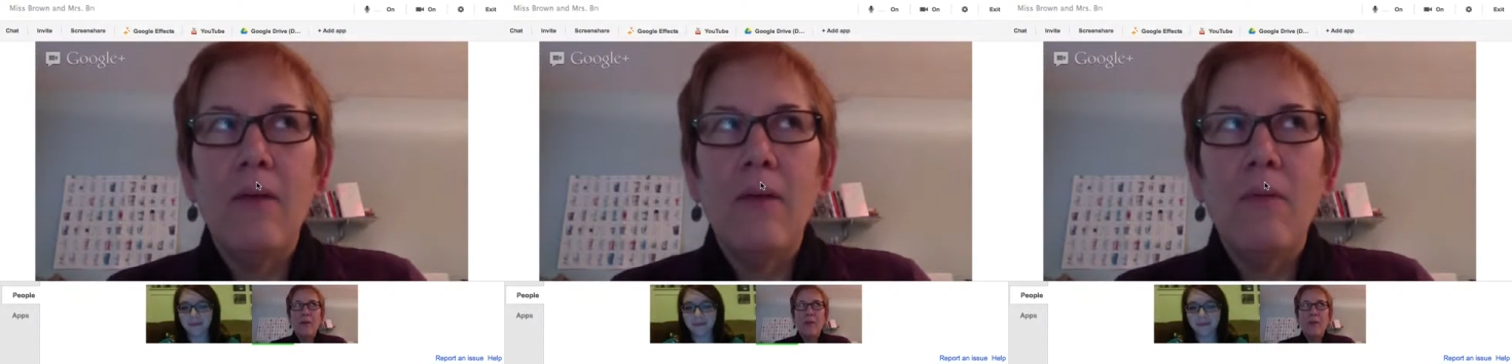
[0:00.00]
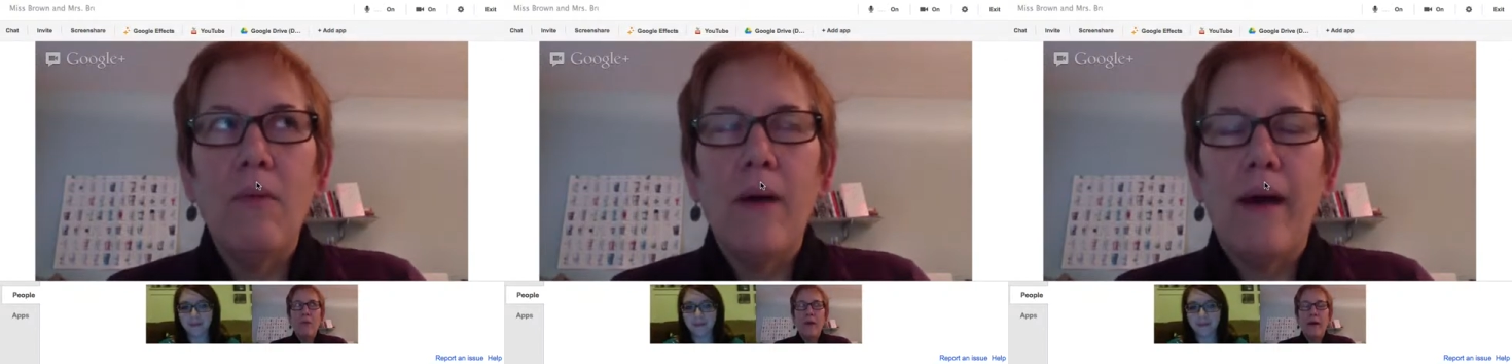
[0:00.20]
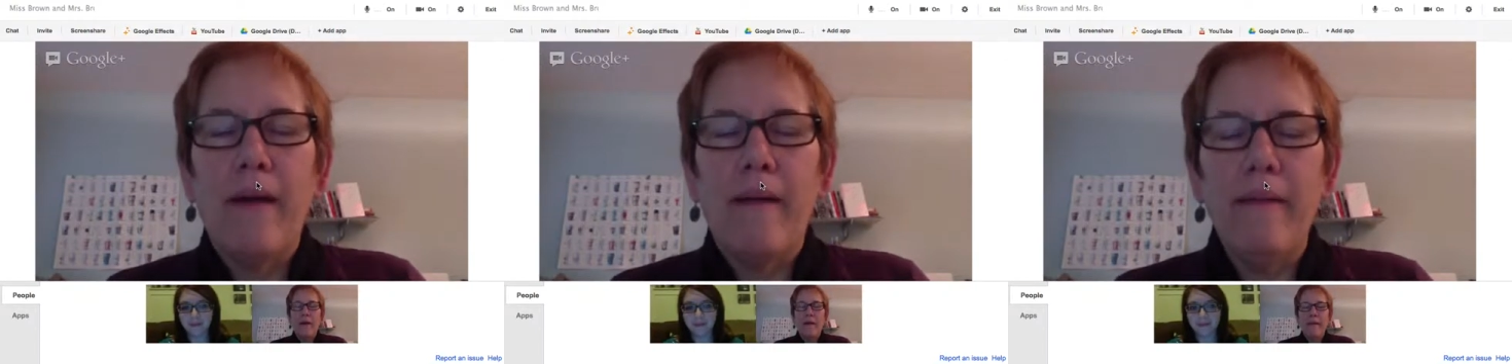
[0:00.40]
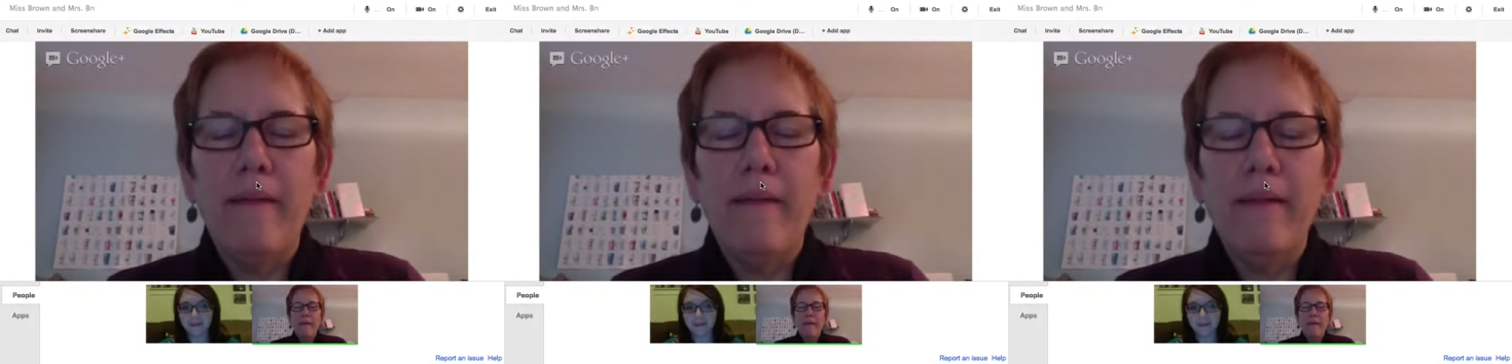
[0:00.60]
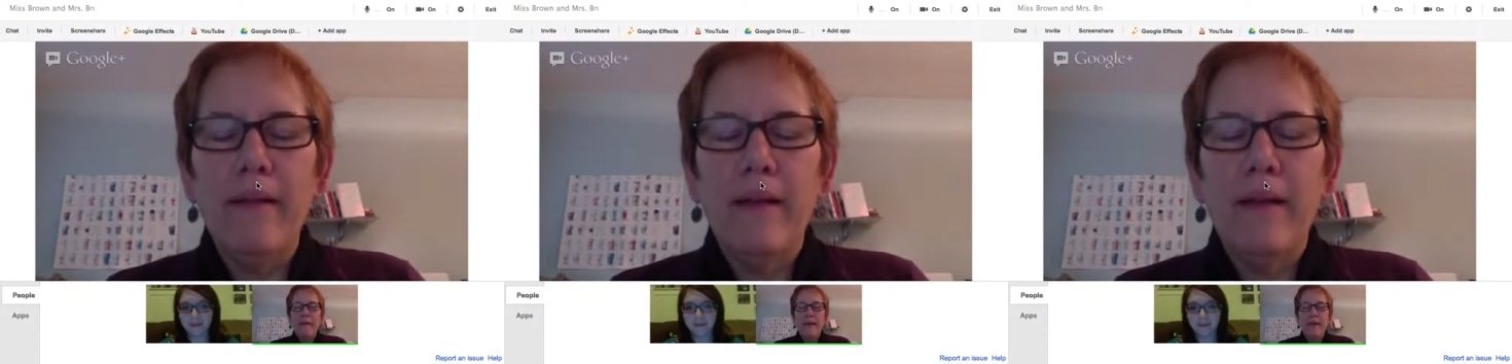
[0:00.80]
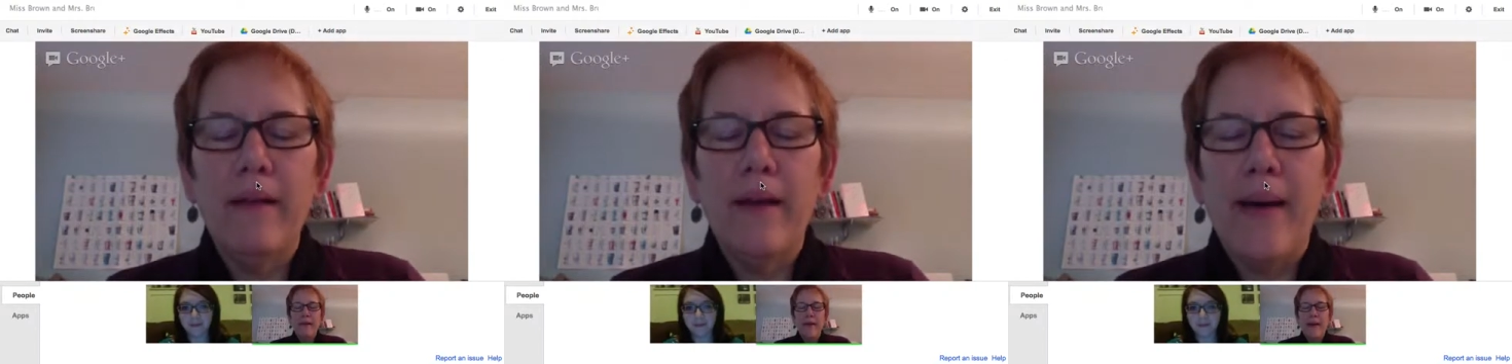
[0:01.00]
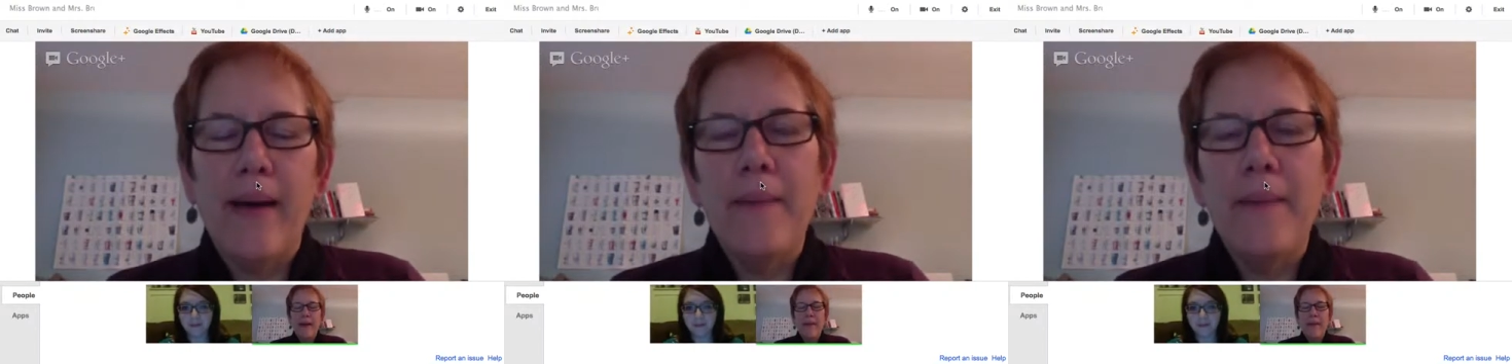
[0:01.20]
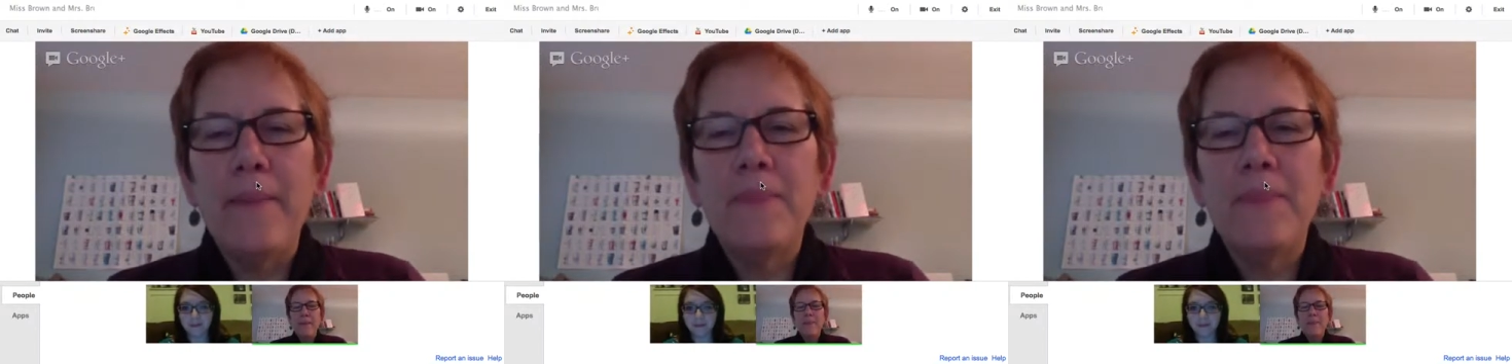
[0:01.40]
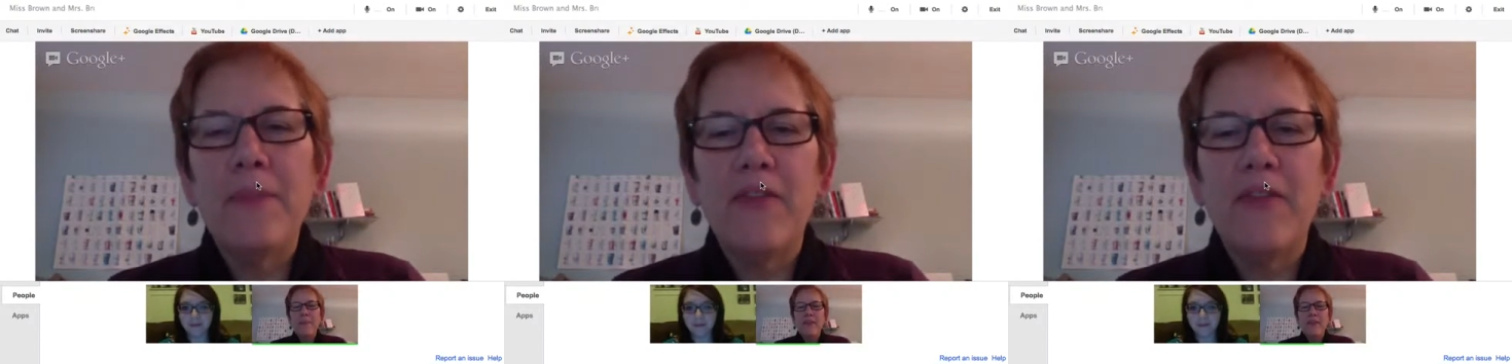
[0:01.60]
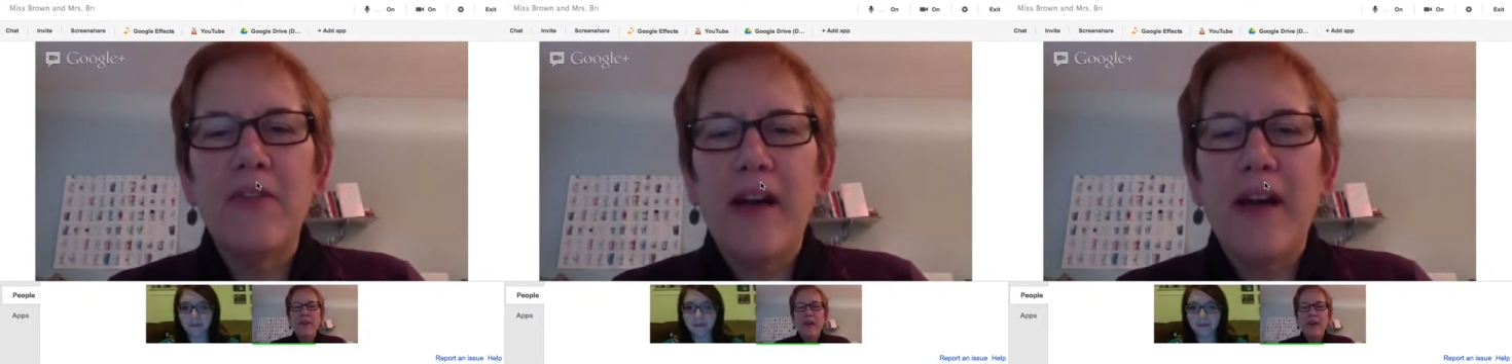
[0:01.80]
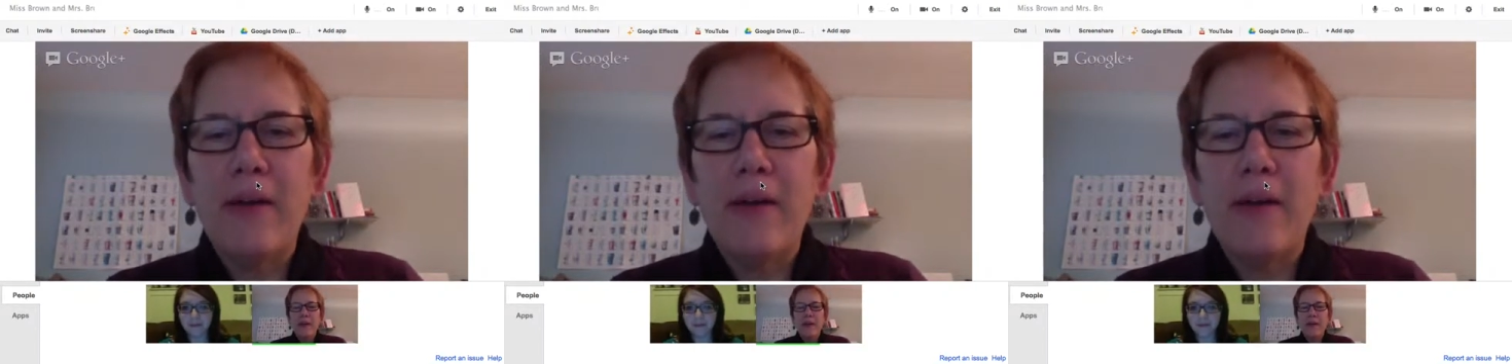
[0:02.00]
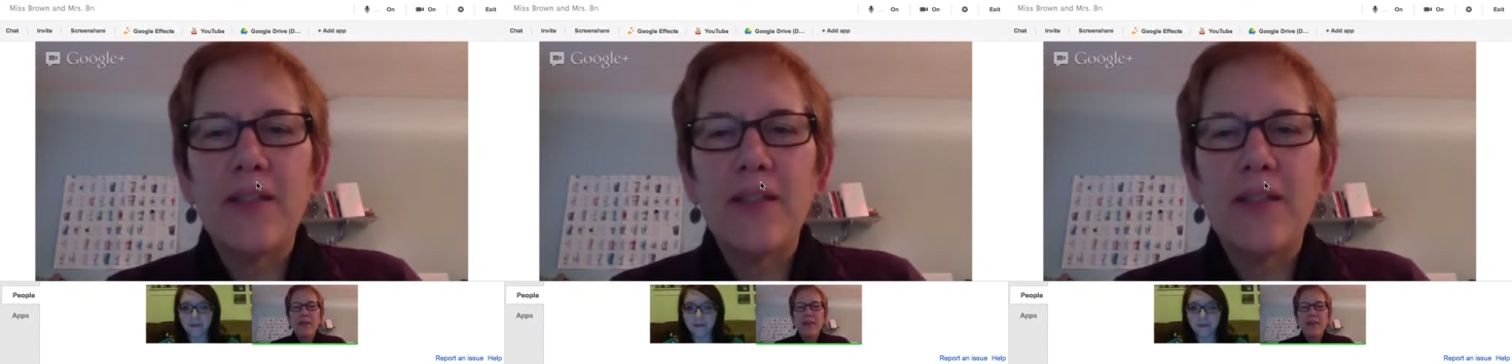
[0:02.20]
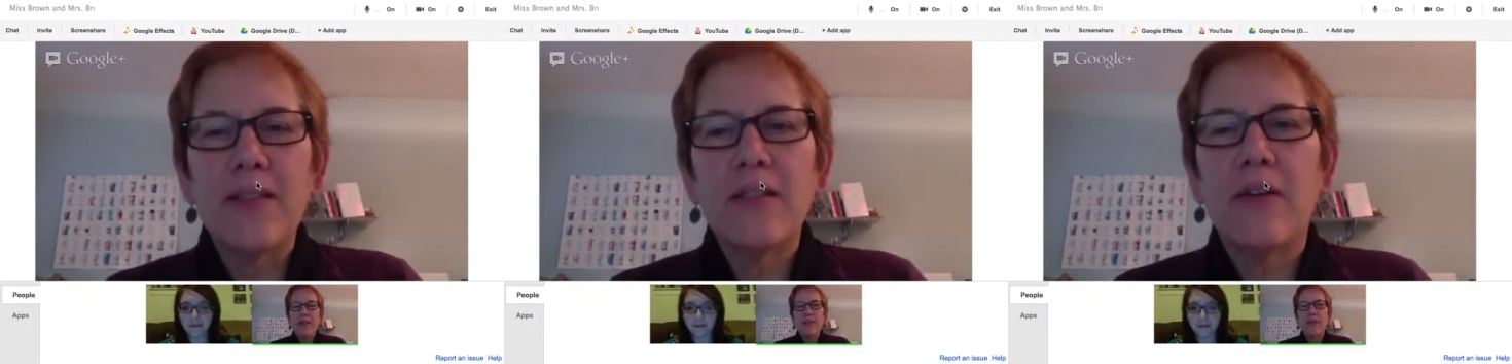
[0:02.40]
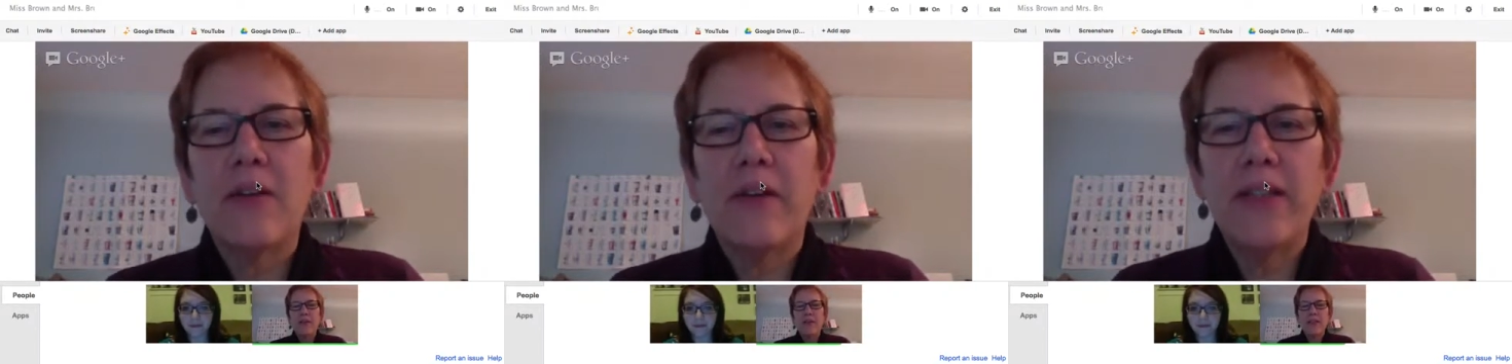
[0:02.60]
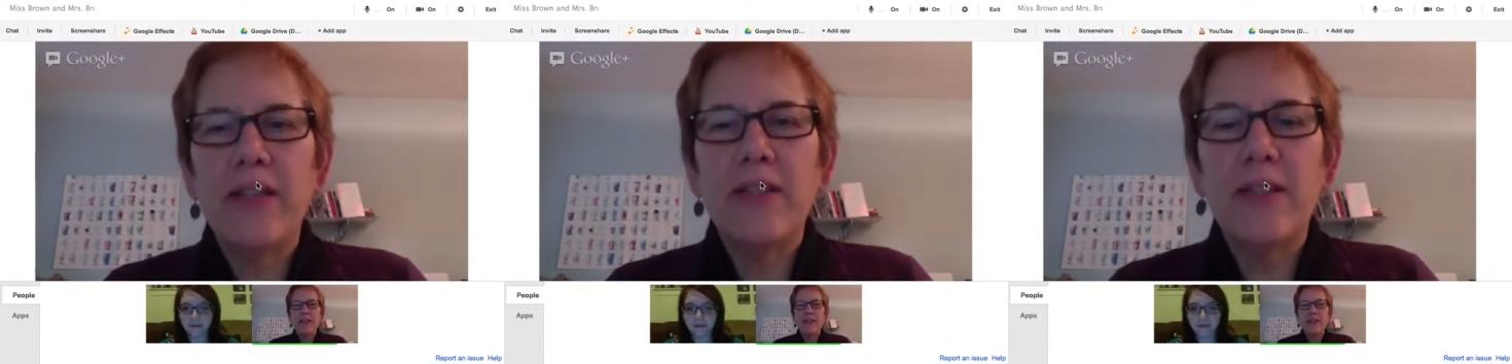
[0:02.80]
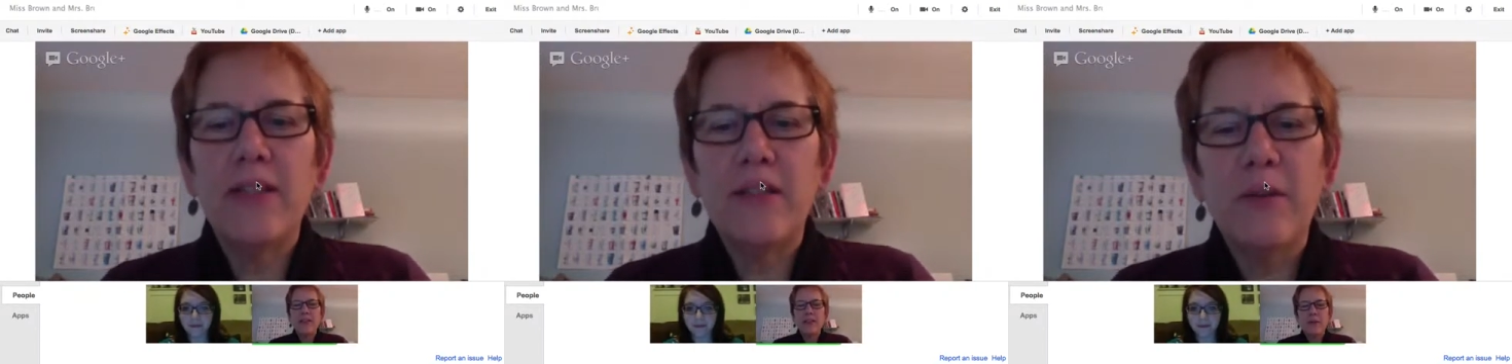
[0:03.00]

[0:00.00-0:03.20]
Well, if I was going to do